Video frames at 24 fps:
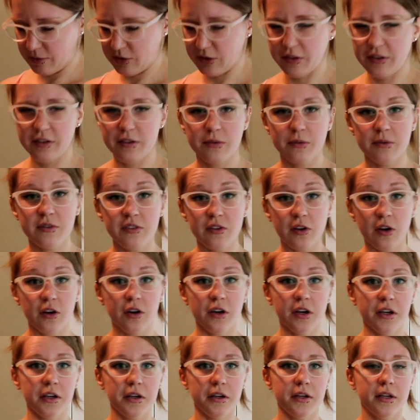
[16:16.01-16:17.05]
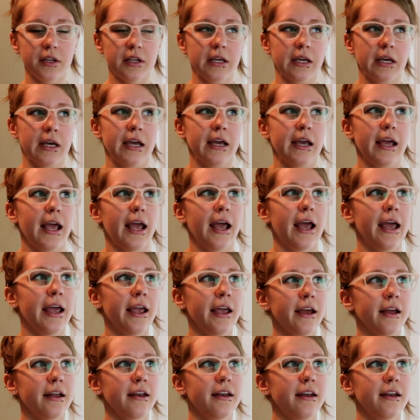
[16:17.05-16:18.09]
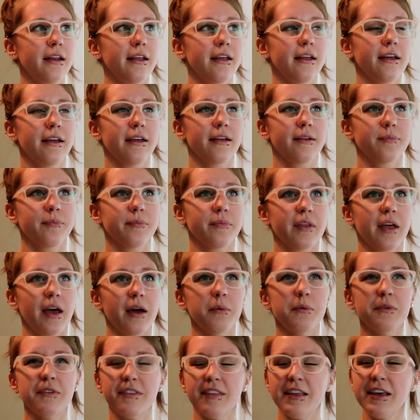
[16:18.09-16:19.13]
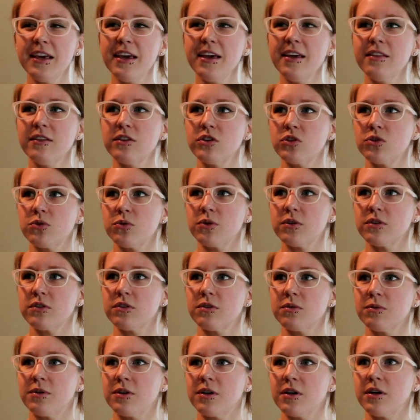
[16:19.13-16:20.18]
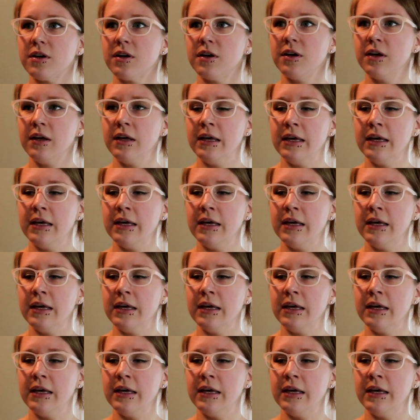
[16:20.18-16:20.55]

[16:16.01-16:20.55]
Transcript: So this was Target, and I was thinking the shorts were